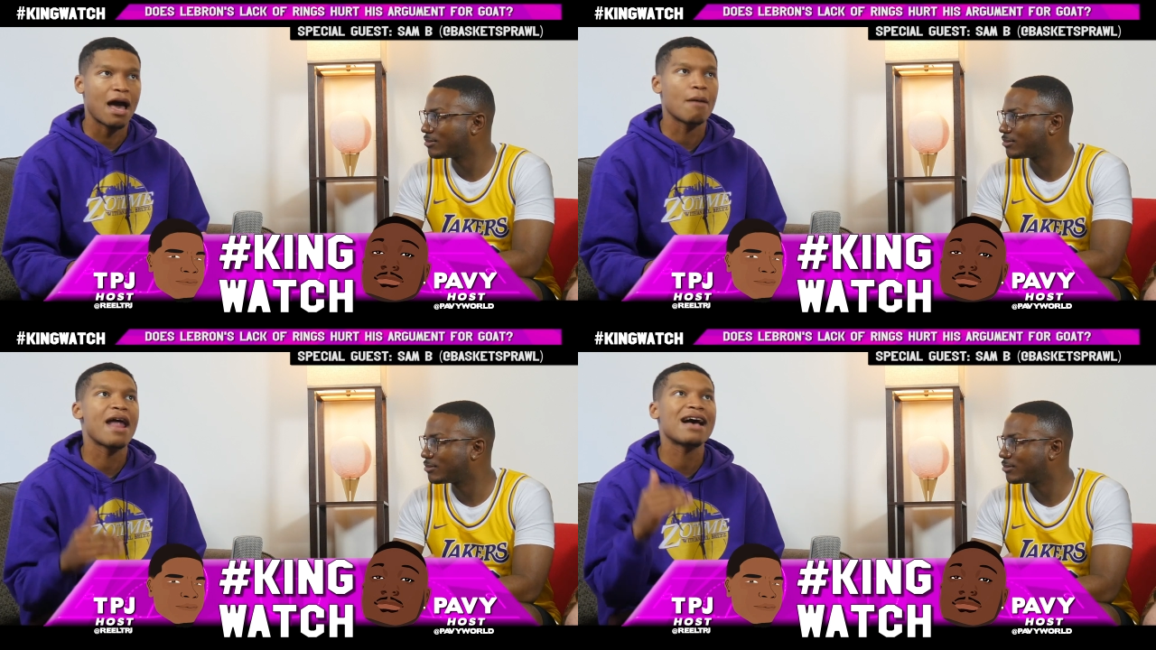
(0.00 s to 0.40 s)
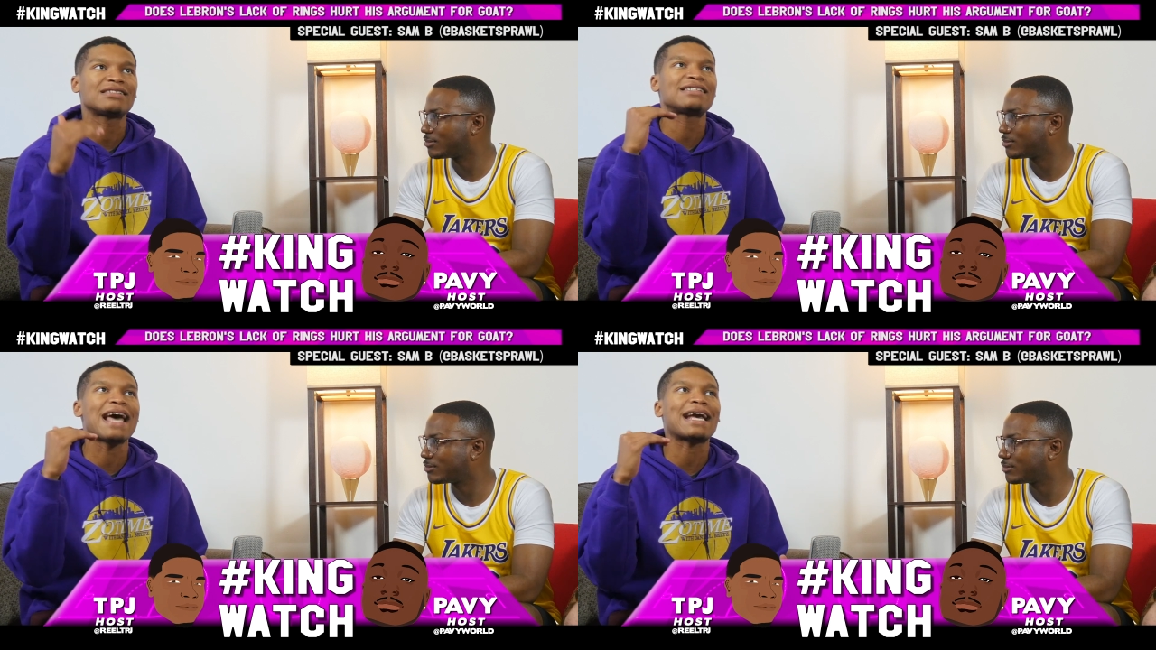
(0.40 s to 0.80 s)
Speaker 1: I'm not
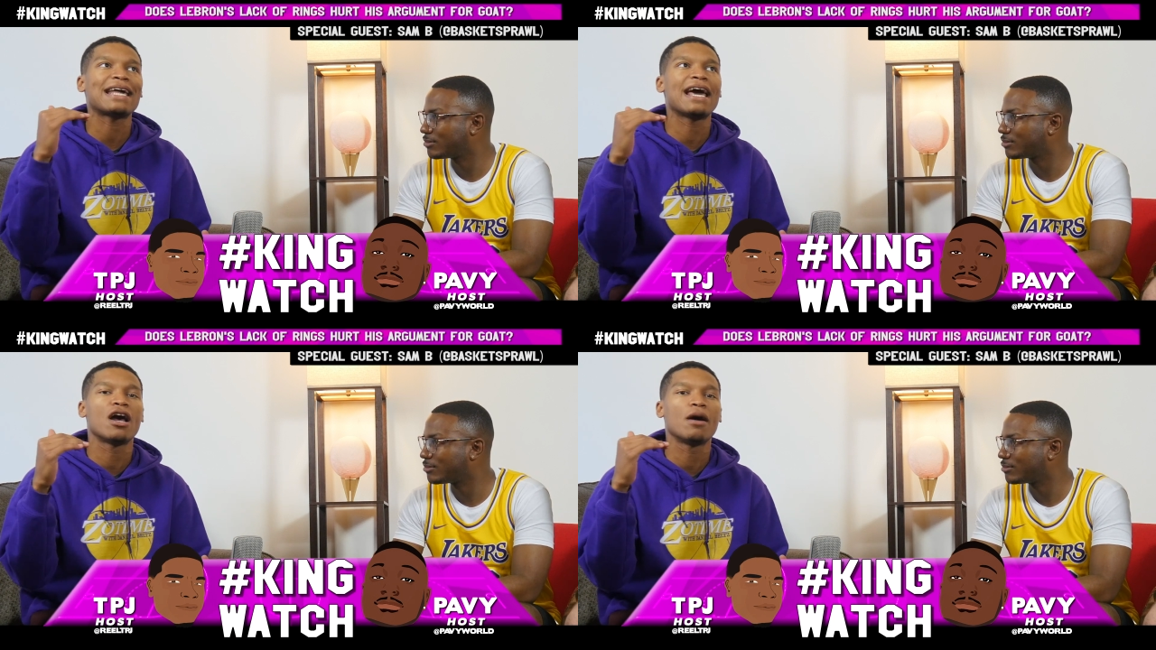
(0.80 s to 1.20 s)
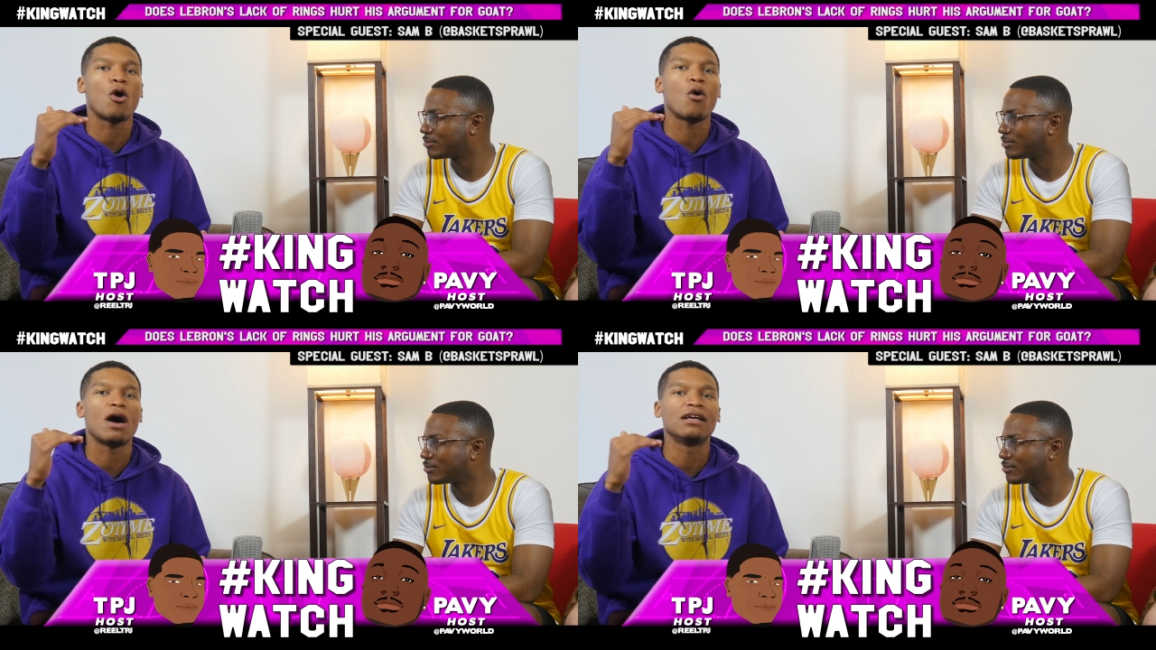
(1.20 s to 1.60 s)
stacking that up
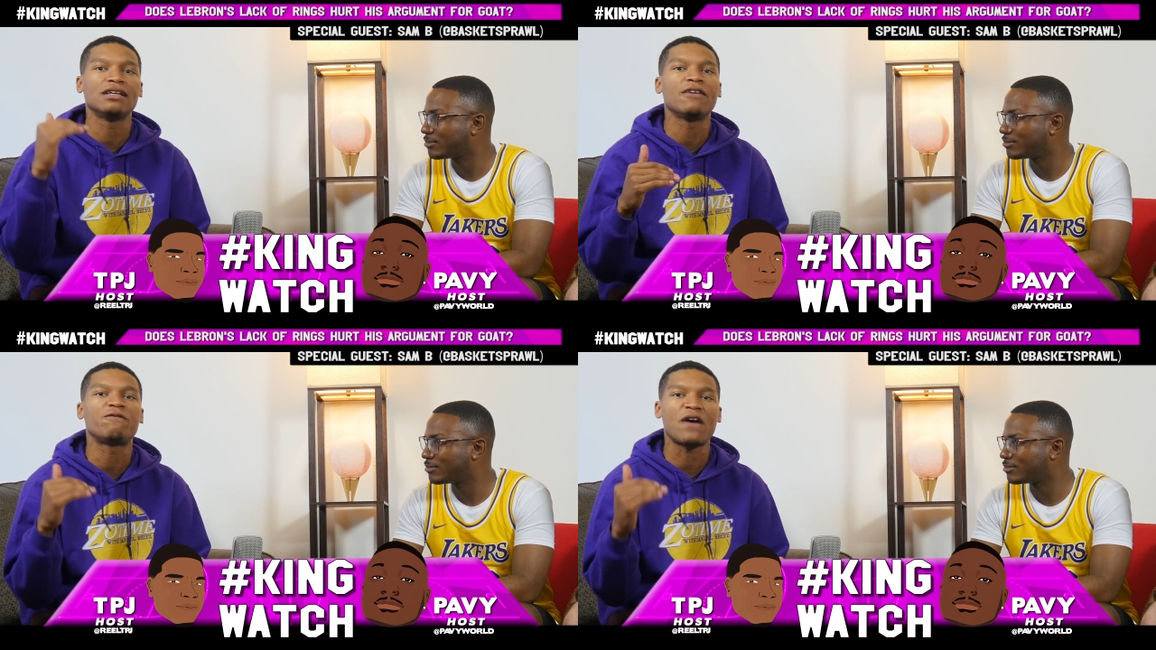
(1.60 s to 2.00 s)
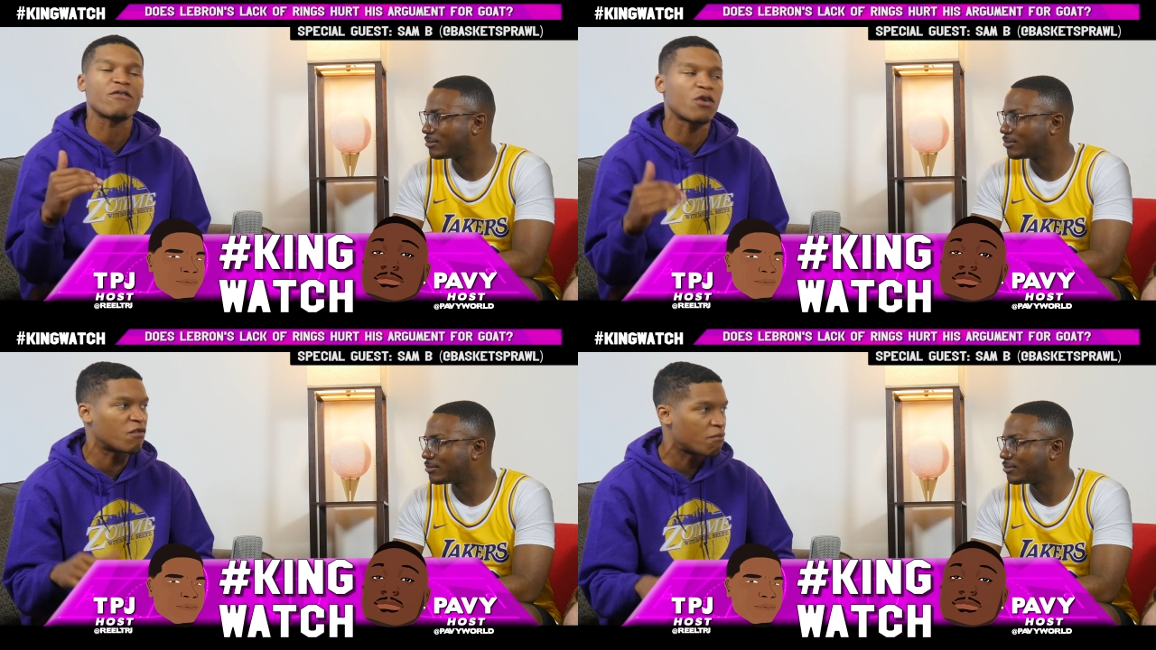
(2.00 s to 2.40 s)
on, in
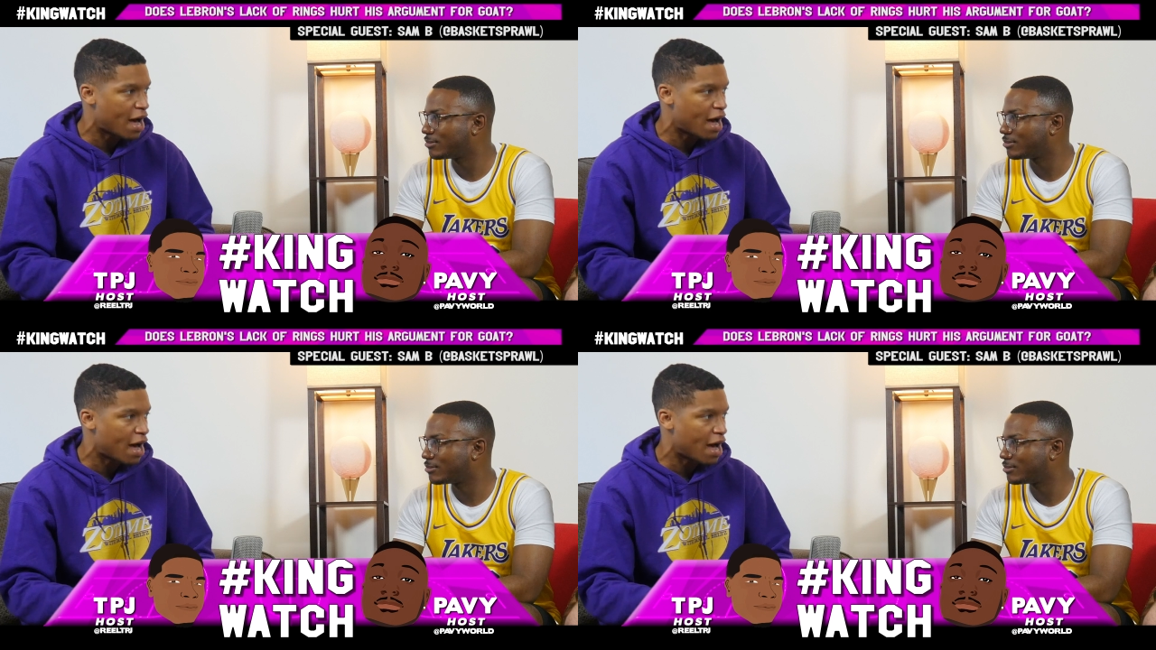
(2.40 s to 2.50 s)
favor of